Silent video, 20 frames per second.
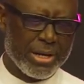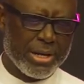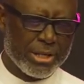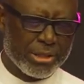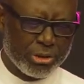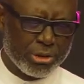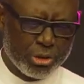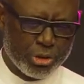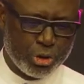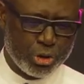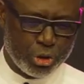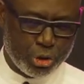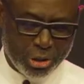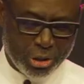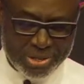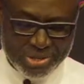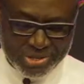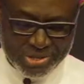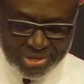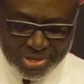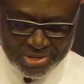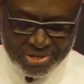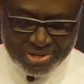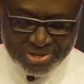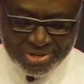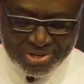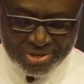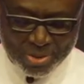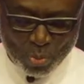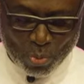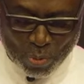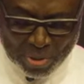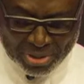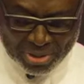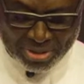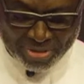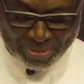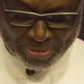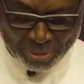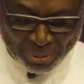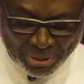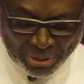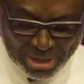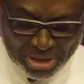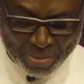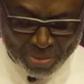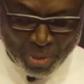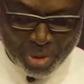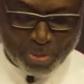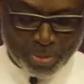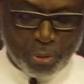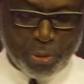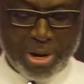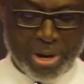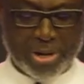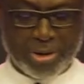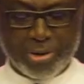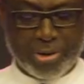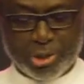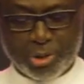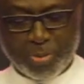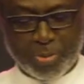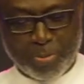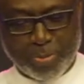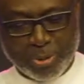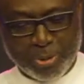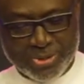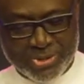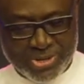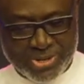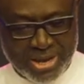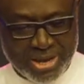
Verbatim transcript: In Jesus' wonderful name we pray, and God's people